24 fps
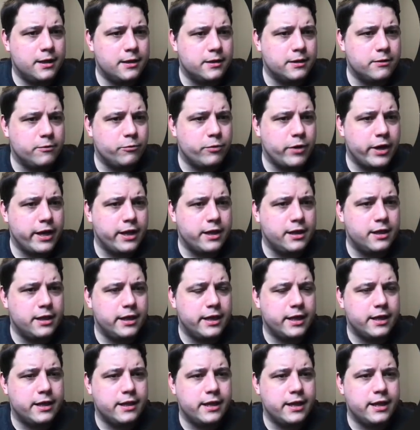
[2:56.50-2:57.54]
Right
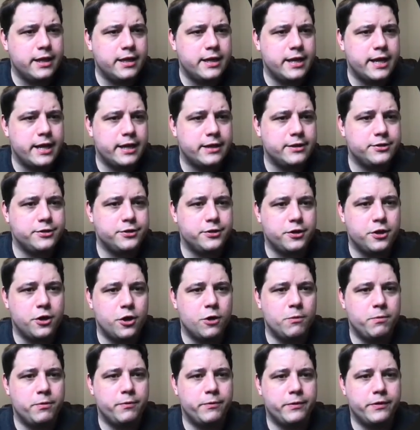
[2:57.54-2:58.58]
click, index,
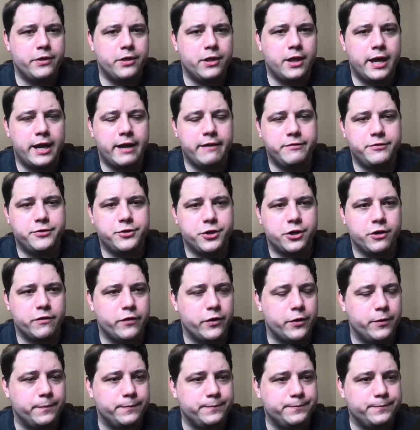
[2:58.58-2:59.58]
open with live server.